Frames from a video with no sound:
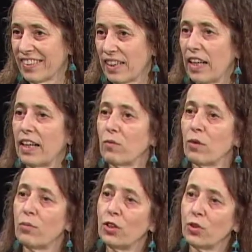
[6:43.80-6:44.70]
And
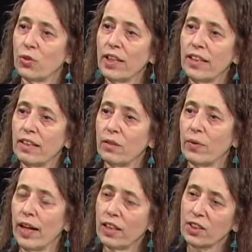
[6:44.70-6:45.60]
when we join it,
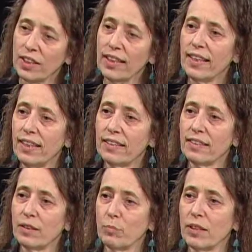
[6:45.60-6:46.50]
we actually
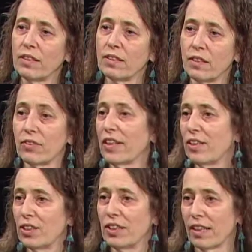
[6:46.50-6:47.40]
enhance it because our
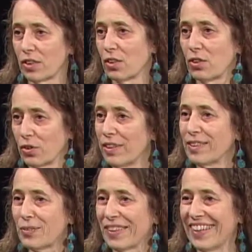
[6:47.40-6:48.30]
energy actually
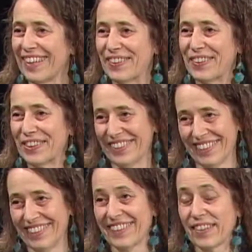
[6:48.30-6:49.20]
joins with the energy.
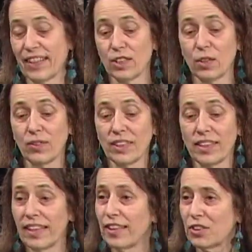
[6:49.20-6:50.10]
Okay, so is it
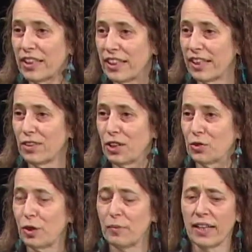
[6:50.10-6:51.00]
an energy
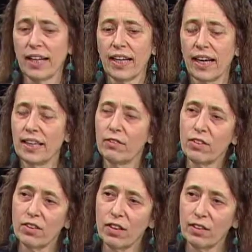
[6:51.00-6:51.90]
treatment? I never
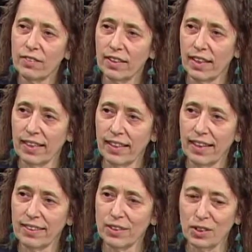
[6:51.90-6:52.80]
thought of it like
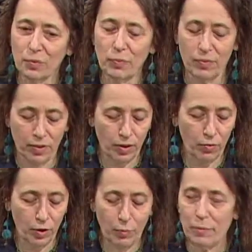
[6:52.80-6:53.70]
that until
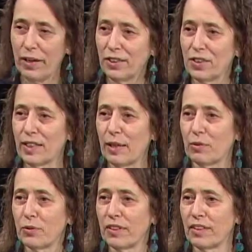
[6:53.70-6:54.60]
one of my patients came
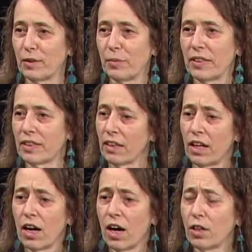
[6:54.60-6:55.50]
to me and said,
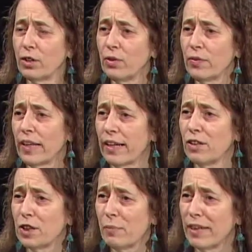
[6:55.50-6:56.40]
"Are you doing
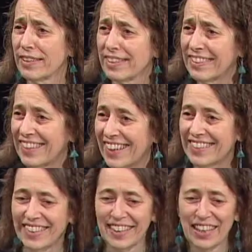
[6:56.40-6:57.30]
energy medicine?" And I
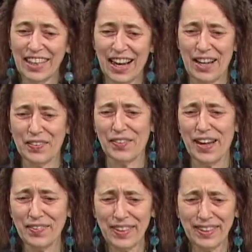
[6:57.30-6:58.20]
said, "Oh,
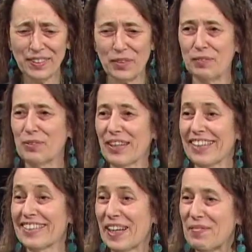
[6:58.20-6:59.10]
I don't think so. I'm doing
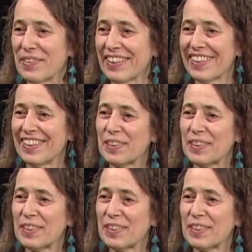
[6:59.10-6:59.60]
osteopathy."